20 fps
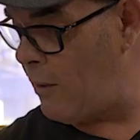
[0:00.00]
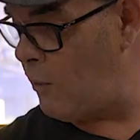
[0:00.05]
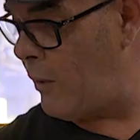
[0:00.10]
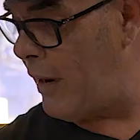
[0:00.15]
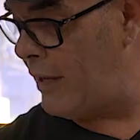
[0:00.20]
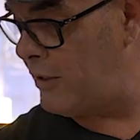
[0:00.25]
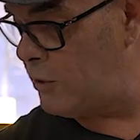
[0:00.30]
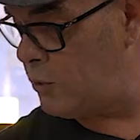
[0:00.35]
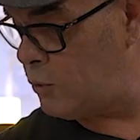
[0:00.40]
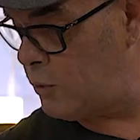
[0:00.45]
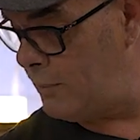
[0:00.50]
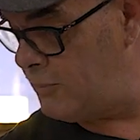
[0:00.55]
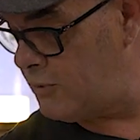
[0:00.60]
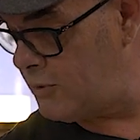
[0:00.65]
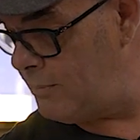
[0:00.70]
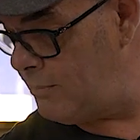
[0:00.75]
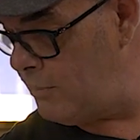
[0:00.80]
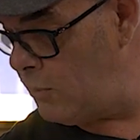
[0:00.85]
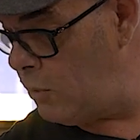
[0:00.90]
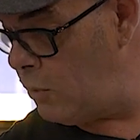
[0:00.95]
wait to swim
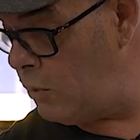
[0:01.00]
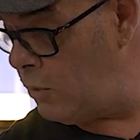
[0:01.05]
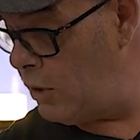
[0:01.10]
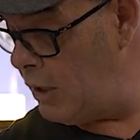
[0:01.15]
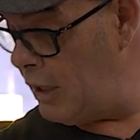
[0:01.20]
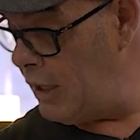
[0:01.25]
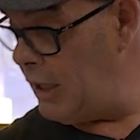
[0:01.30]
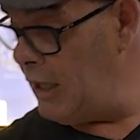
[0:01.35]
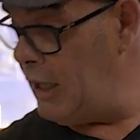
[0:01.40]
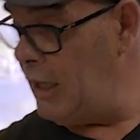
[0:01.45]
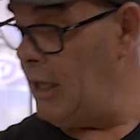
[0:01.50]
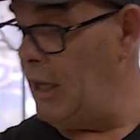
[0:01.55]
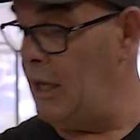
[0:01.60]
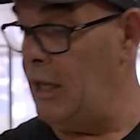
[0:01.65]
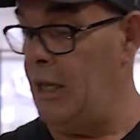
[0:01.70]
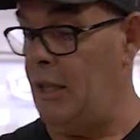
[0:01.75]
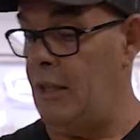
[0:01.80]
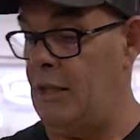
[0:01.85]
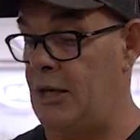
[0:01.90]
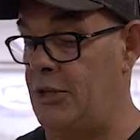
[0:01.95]
some more.
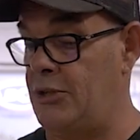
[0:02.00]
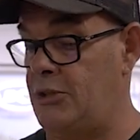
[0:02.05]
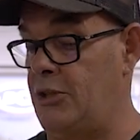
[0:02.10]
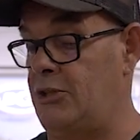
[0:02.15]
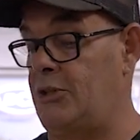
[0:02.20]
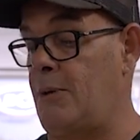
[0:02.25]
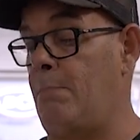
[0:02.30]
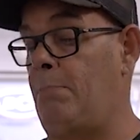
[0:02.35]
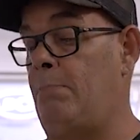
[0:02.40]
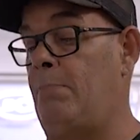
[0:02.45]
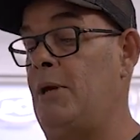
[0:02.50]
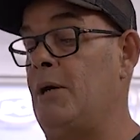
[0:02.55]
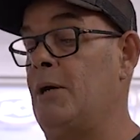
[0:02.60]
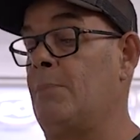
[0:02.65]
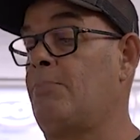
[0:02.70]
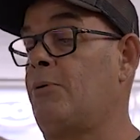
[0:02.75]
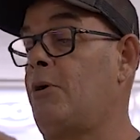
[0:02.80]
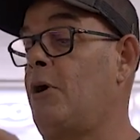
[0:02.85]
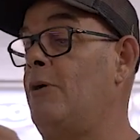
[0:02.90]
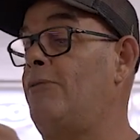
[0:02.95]
That's just a
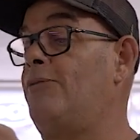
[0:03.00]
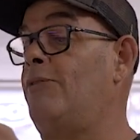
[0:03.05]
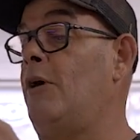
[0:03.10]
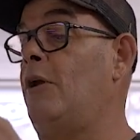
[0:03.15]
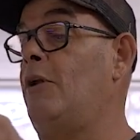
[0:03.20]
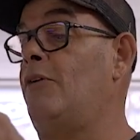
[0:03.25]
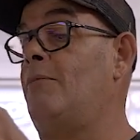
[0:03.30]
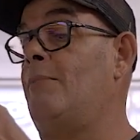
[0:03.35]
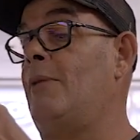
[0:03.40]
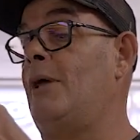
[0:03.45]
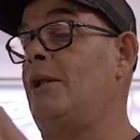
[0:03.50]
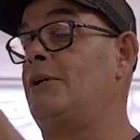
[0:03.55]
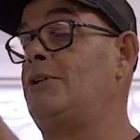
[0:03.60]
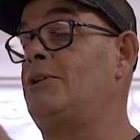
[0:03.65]
big profile of mullet,